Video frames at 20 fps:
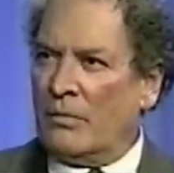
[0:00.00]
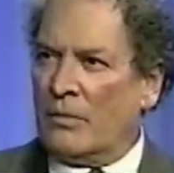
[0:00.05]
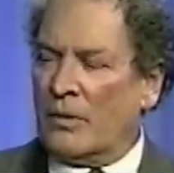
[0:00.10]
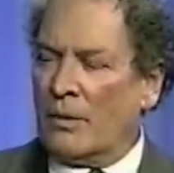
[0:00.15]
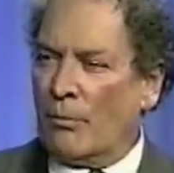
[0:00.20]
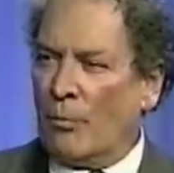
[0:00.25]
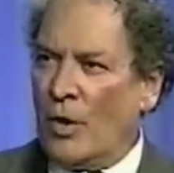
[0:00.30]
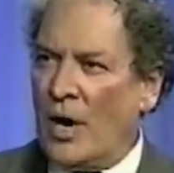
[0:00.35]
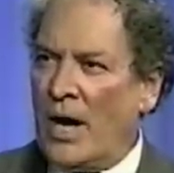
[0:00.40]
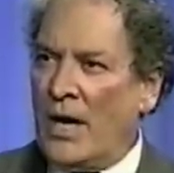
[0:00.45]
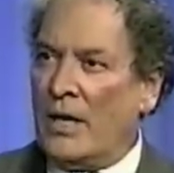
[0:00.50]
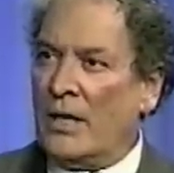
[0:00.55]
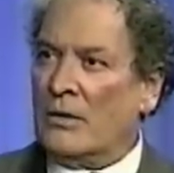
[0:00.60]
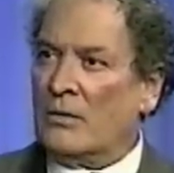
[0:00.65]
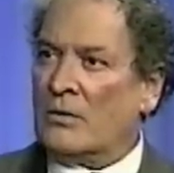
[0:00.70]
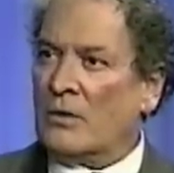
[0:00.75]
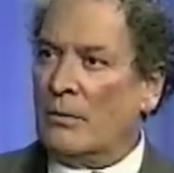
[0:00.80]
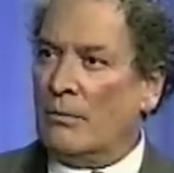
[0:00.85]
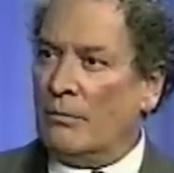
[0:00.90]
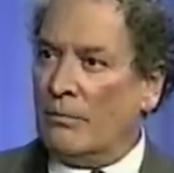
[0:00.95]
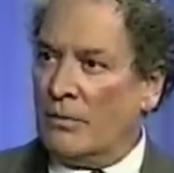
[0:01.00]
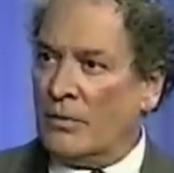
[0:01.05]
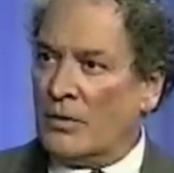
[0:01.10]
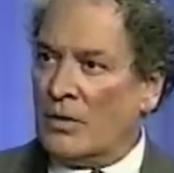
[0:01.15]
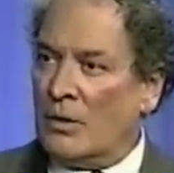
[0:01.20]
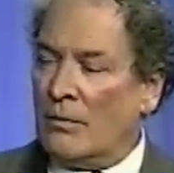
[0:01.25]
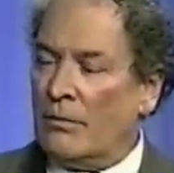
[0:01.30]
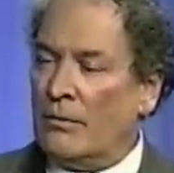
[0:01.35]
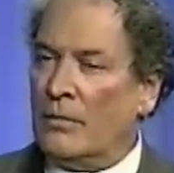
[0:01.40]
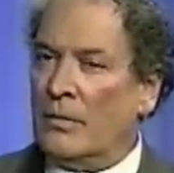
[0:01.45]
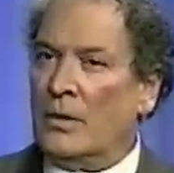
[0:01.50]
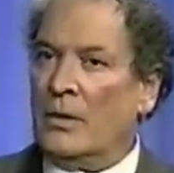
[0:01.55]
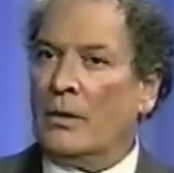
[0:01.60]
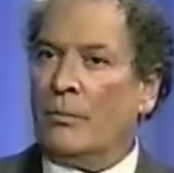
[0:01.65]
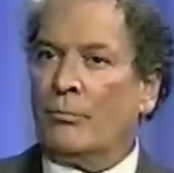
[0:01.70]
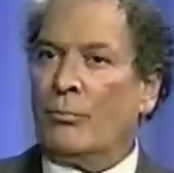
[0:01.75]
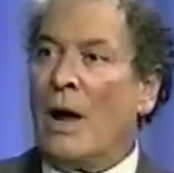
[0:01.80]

the brain and some, some uh,